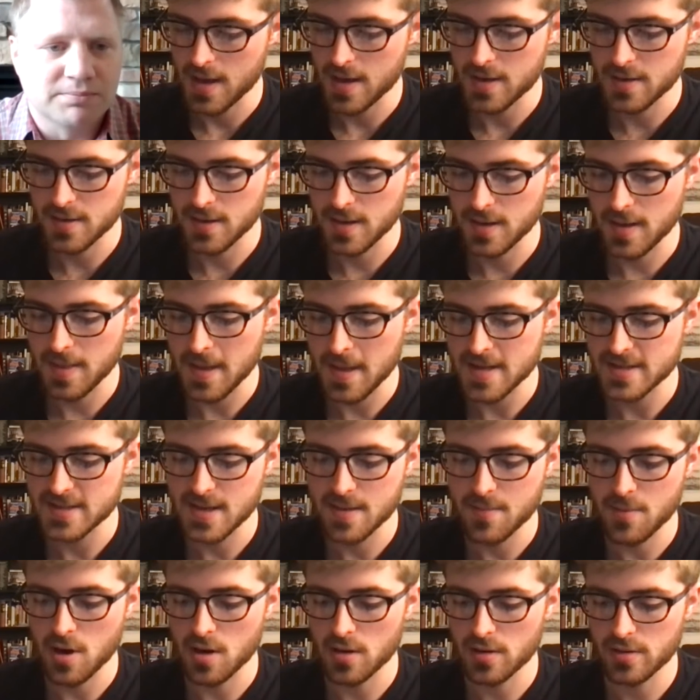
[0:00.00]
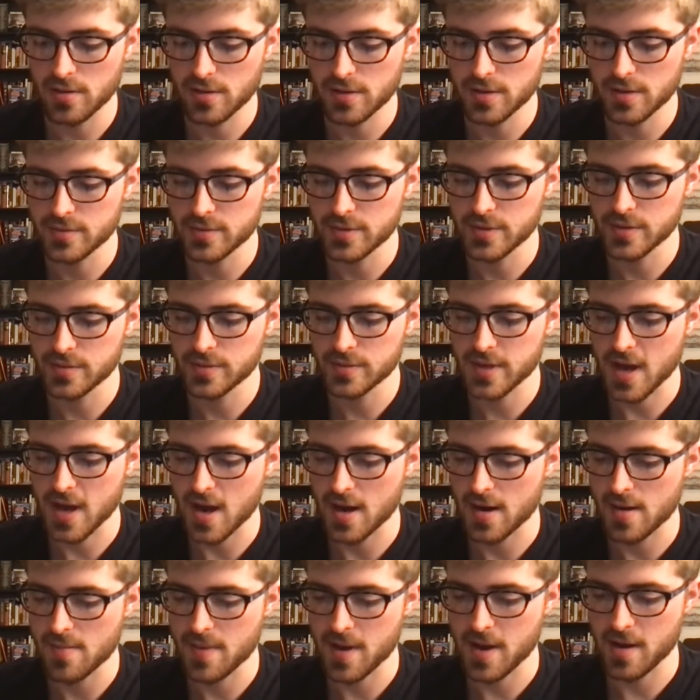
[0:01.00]
In that same article, you do
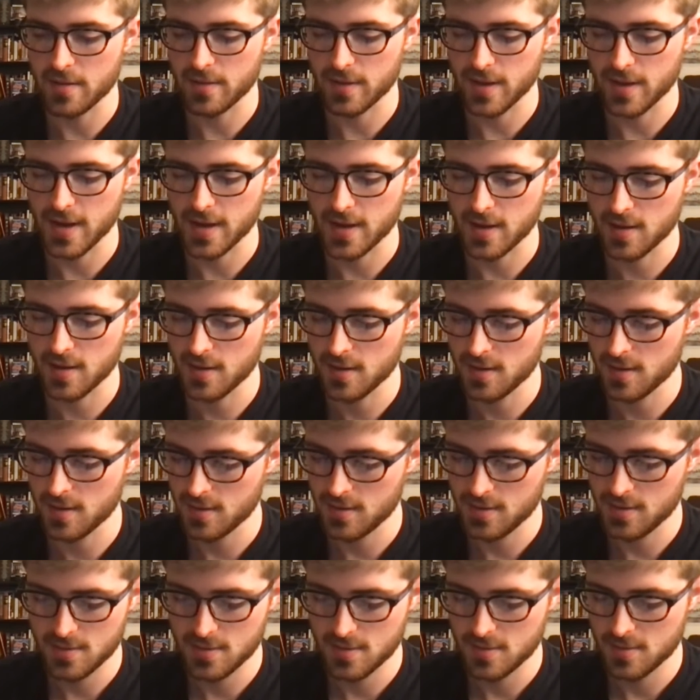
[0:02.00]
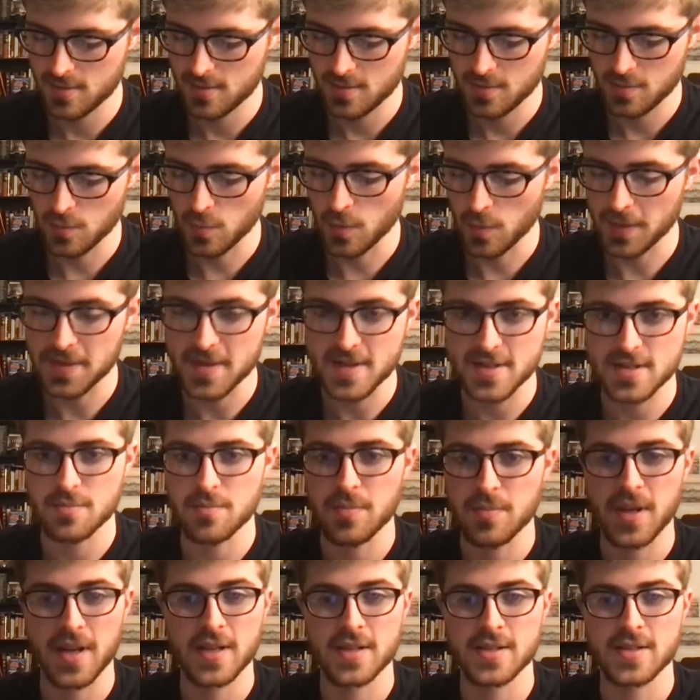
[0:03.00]
talk about what this
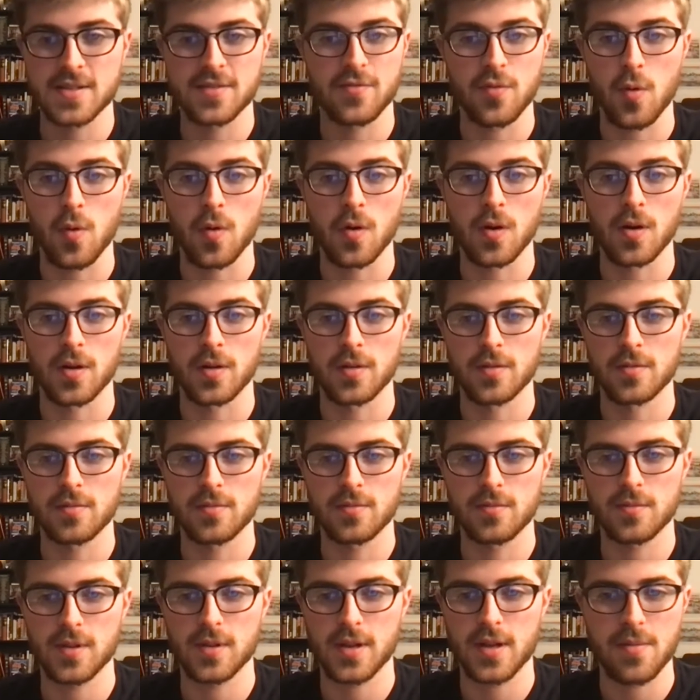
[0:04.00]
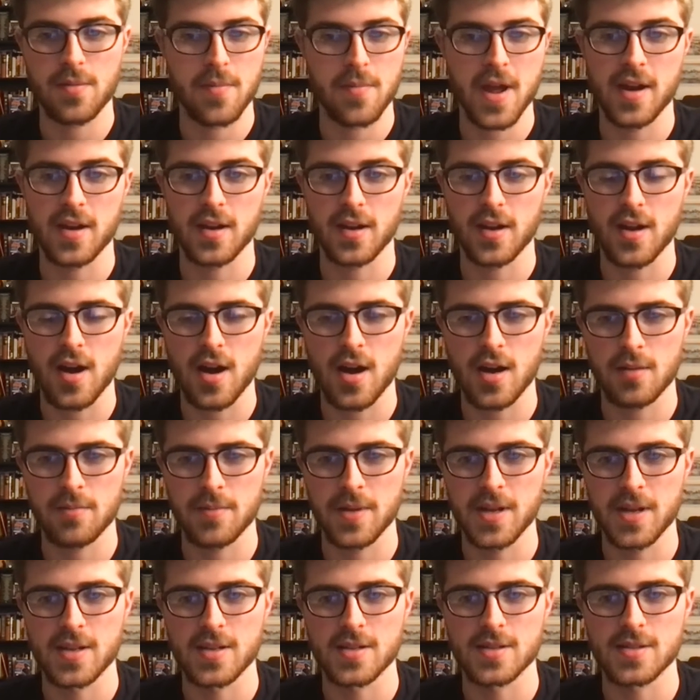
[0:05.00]
means for command
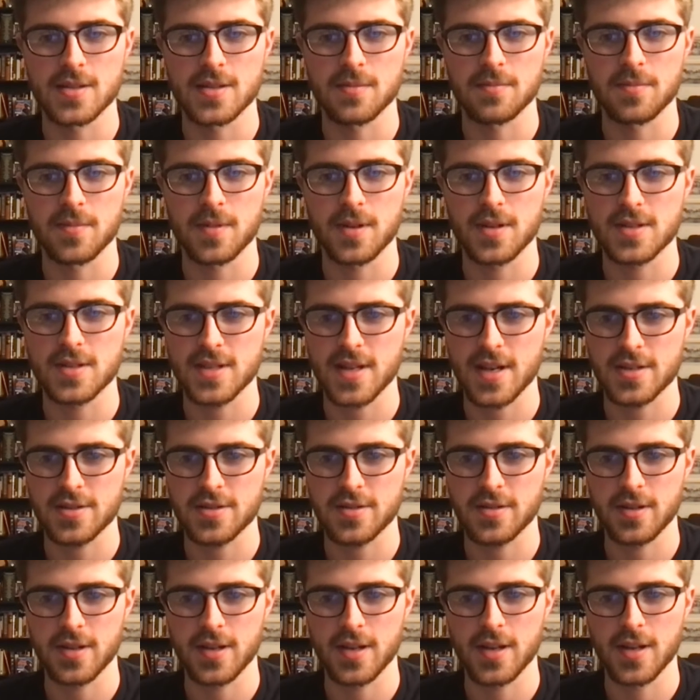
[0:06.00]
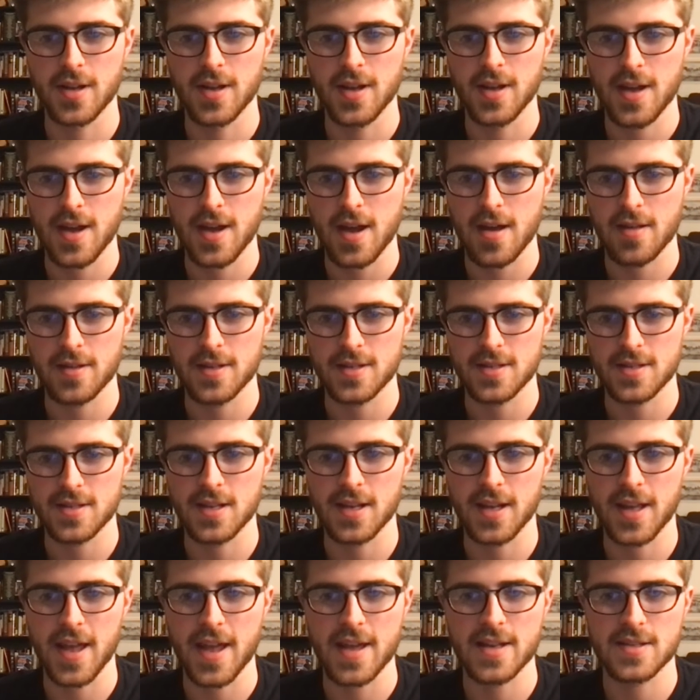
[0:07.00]
economies and essentially how this
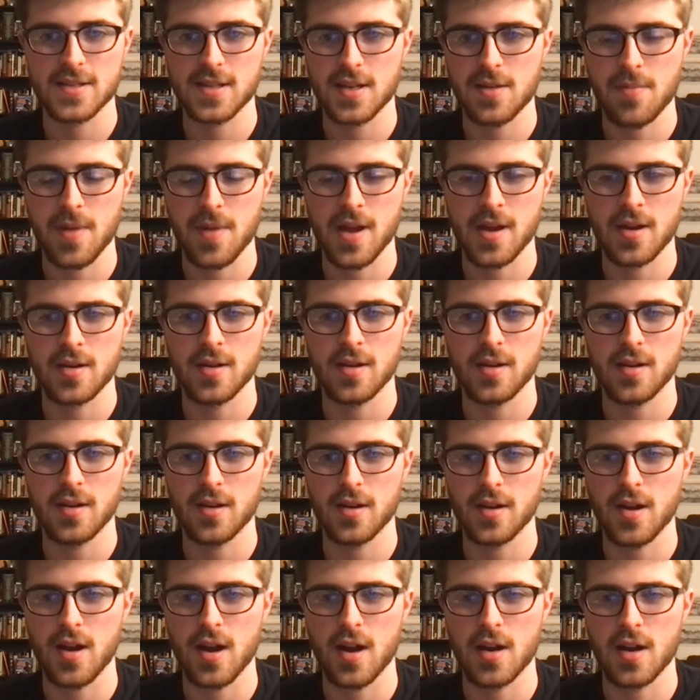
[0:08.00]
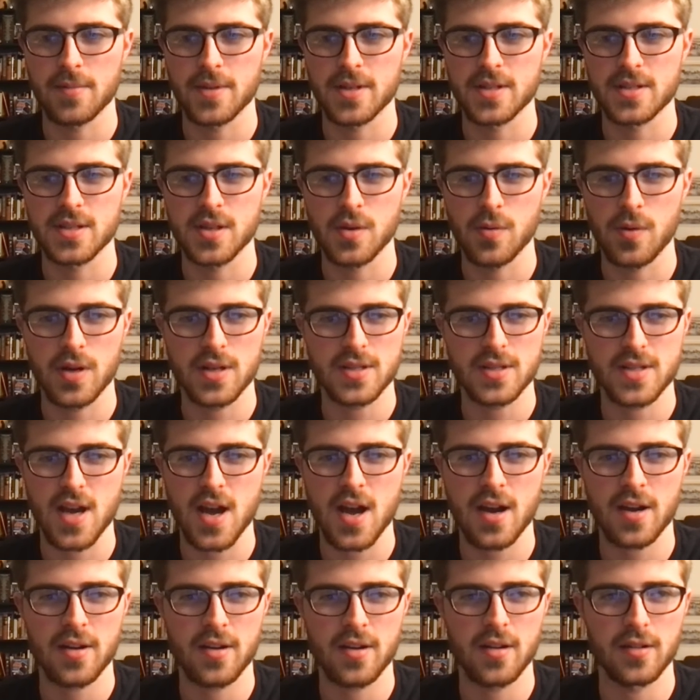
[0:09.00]
negates command economies. Do you want to
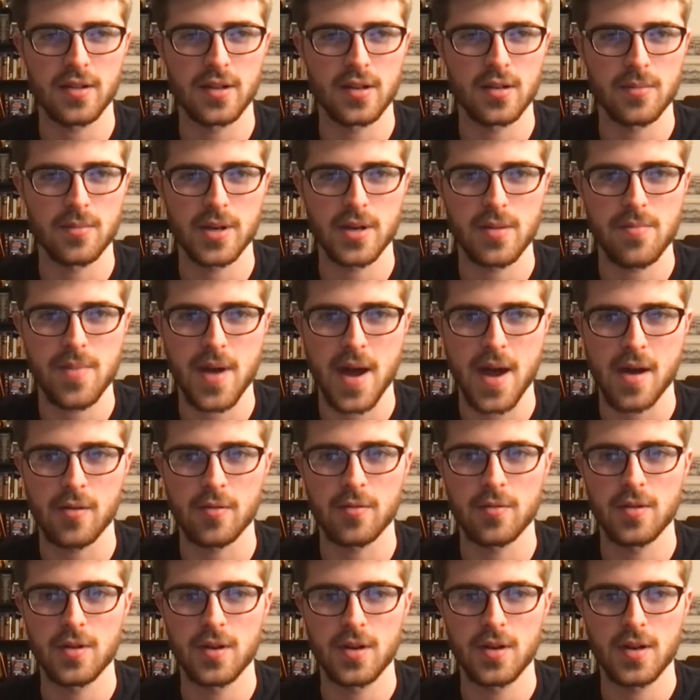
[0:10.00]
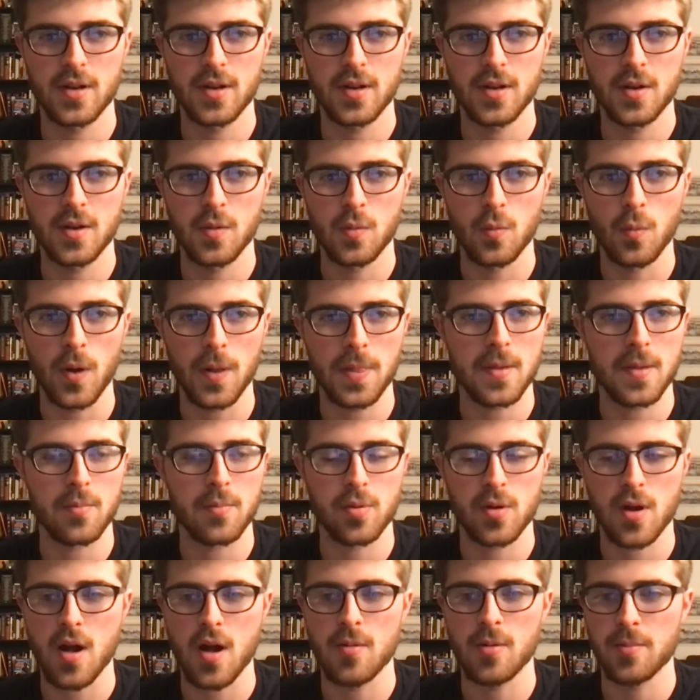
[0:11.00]
talk a little bit about what the
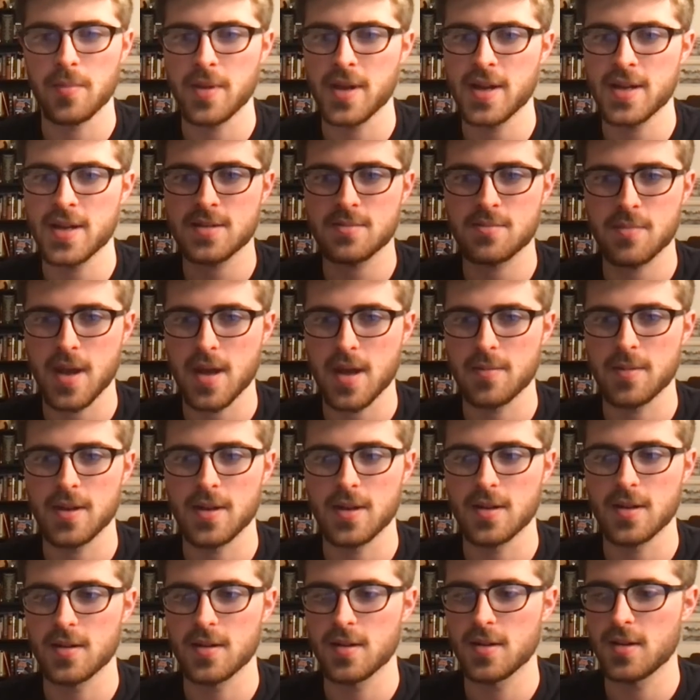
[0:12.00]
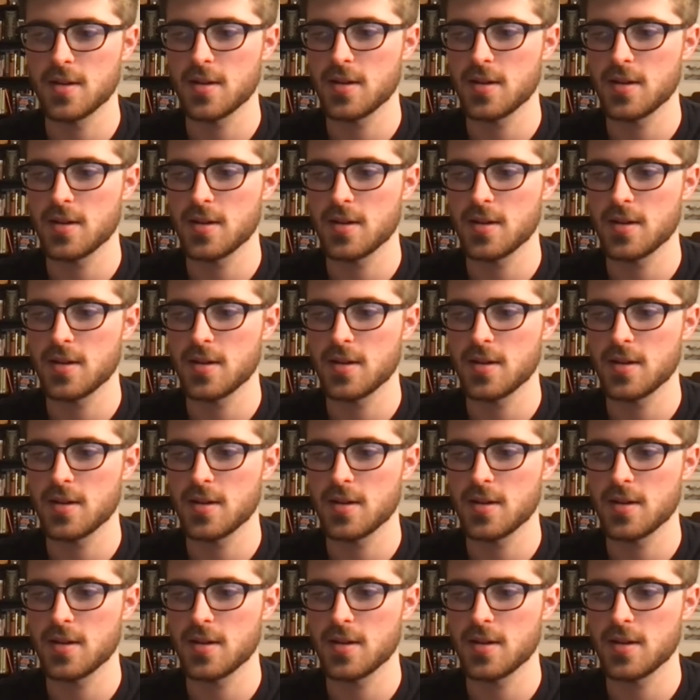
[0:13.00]
problem is, maybe